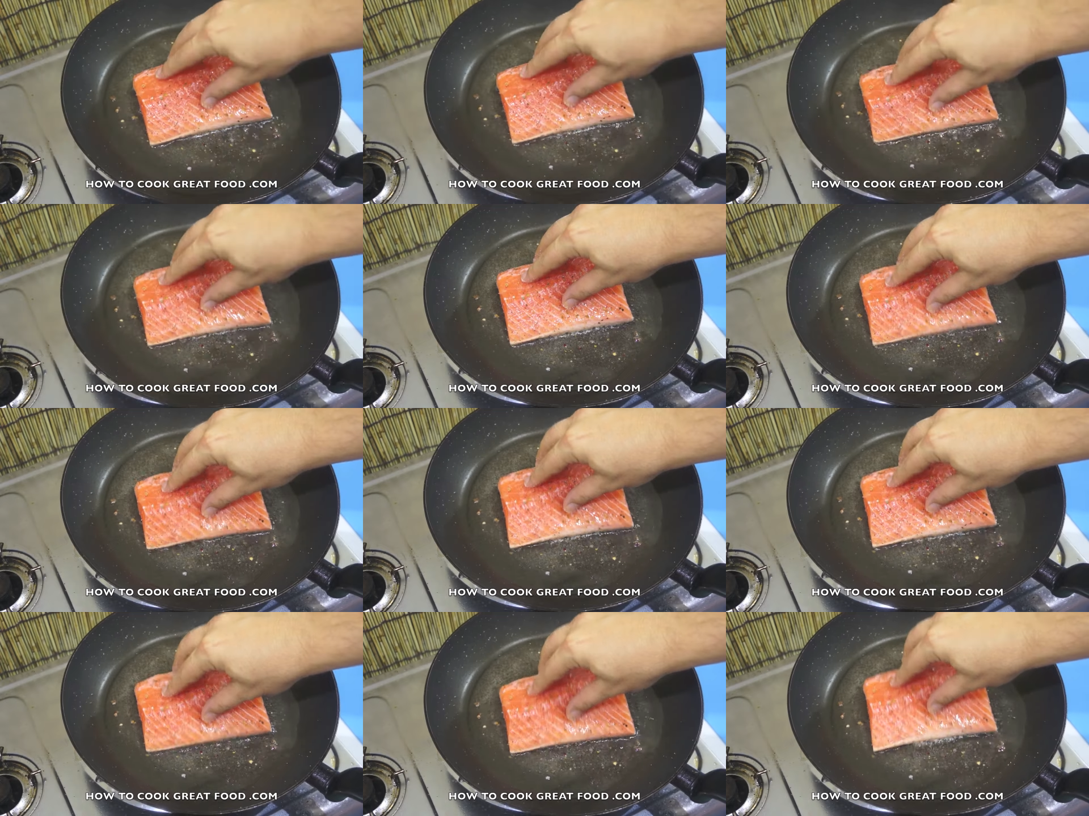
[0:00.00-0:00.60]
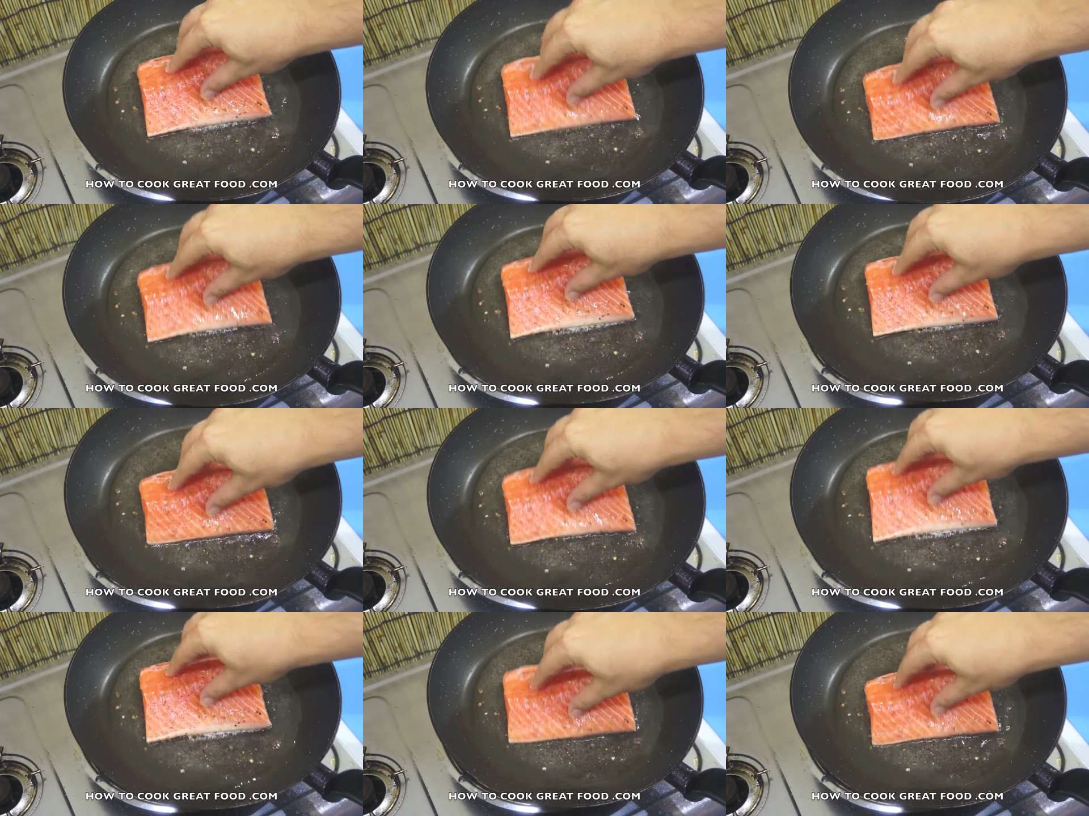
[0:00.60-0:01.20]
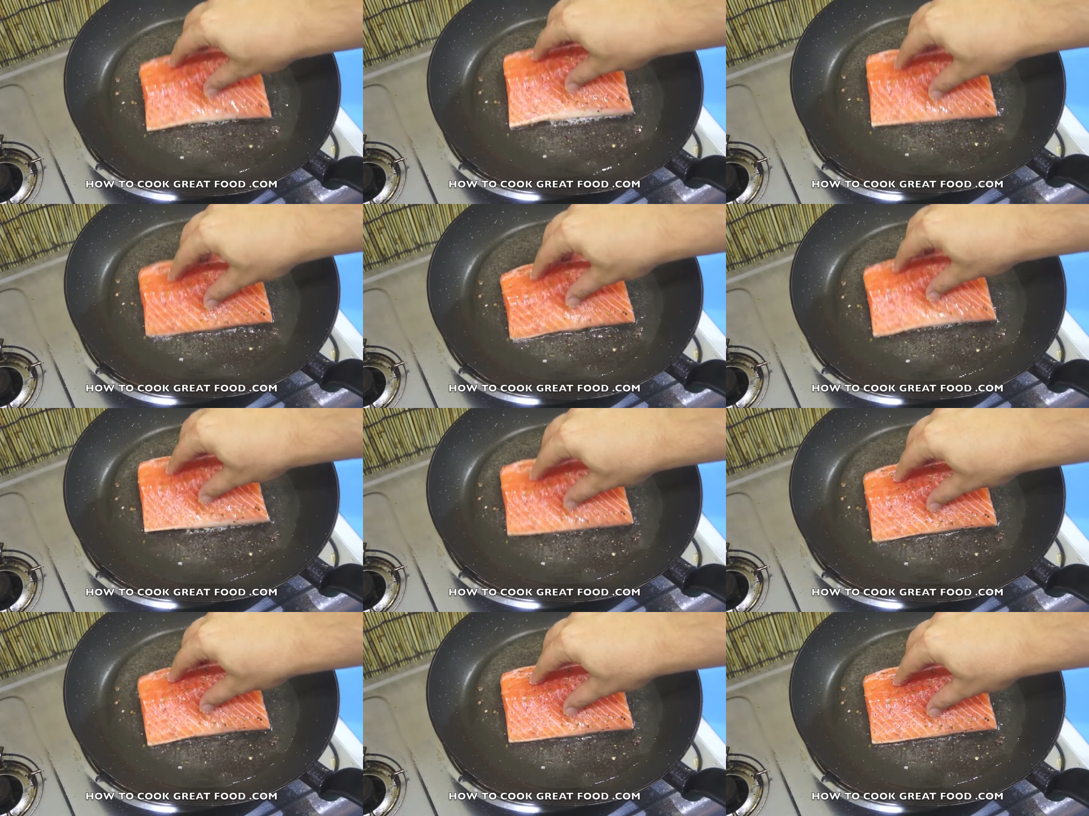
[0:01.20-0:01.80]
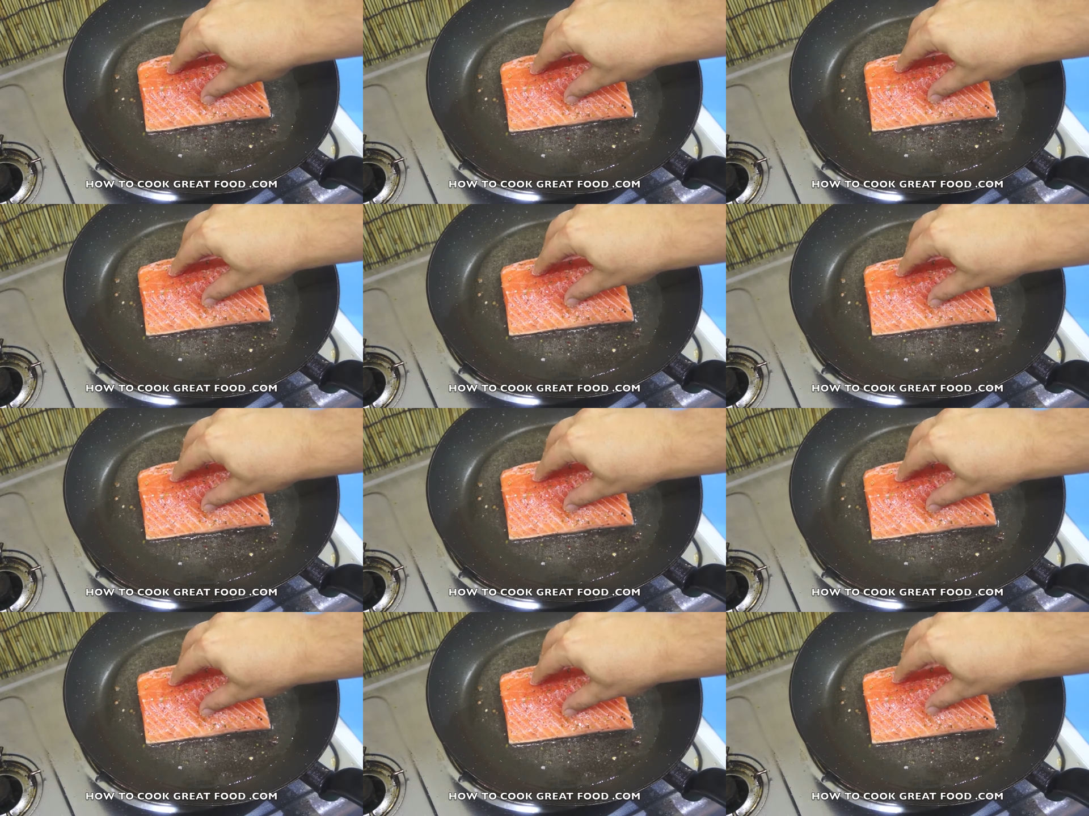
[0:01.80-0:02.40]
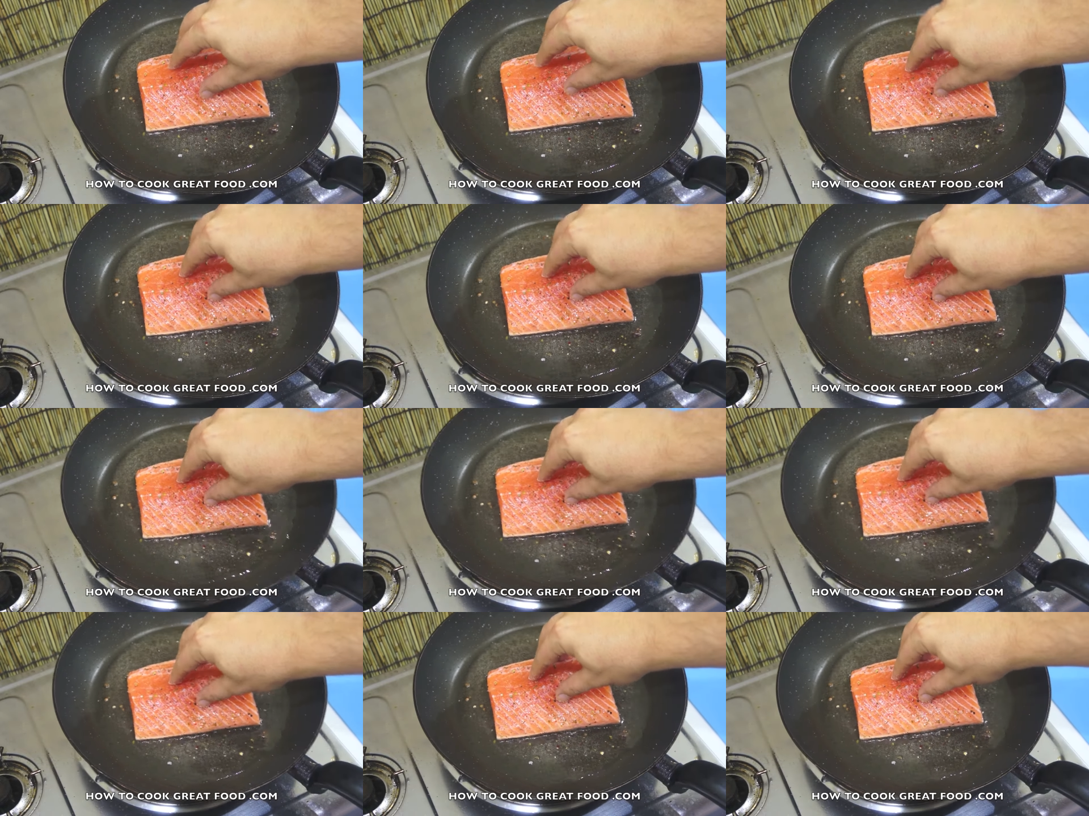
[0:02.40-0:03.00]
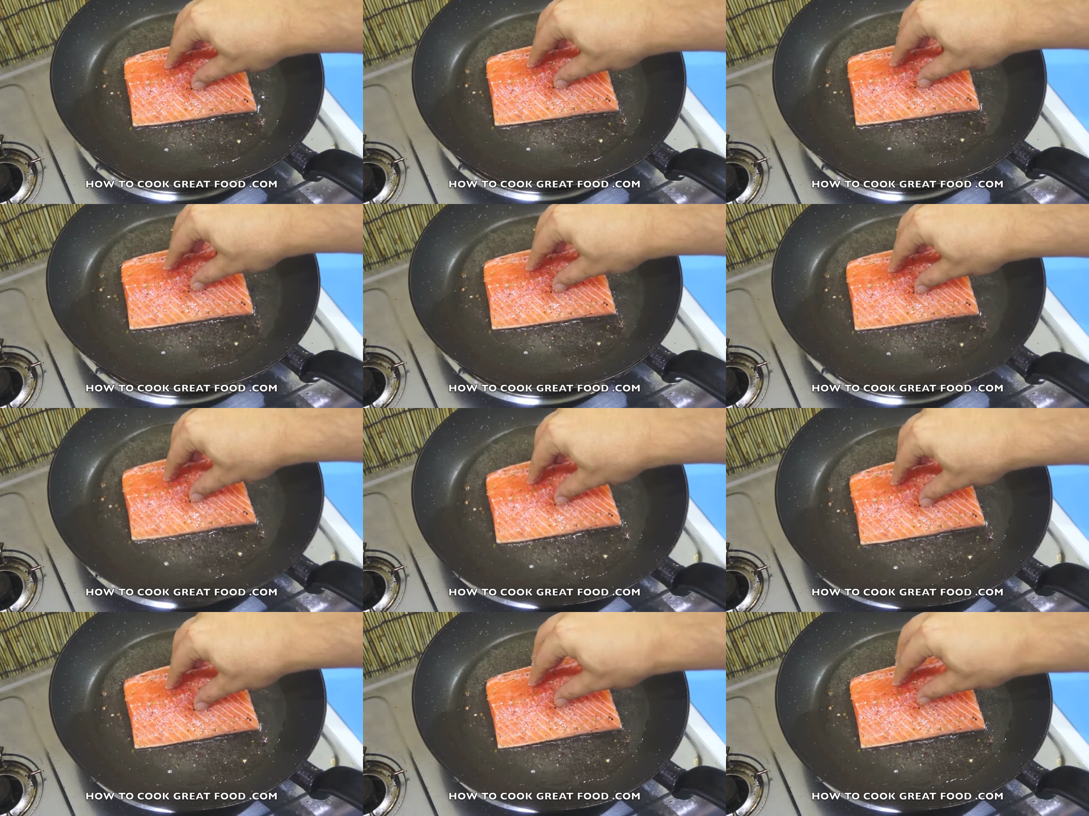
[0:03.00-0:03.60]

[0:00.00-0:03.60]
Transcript: Nobody's mouth can be seen.